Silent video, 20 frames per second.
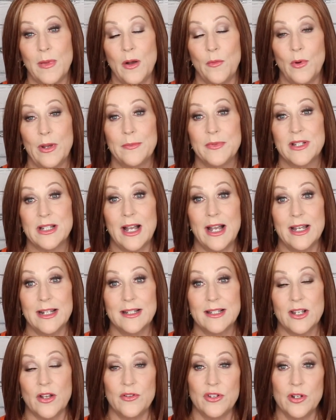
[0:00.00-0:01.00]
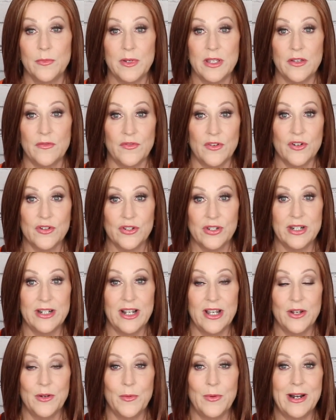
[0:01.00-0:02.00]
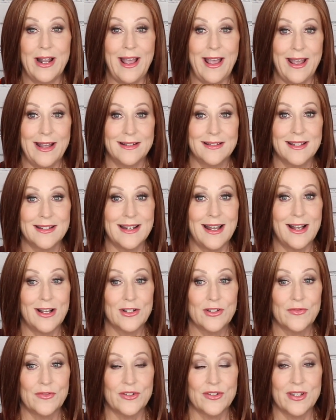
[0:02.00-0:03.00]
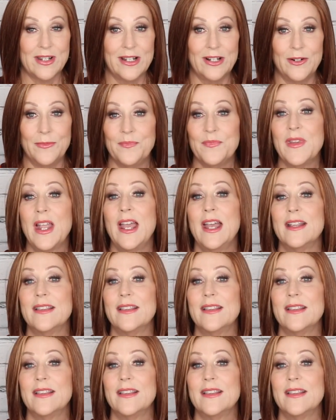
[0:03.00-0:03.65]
on my website so you'll be the first to know when I add styles for sale.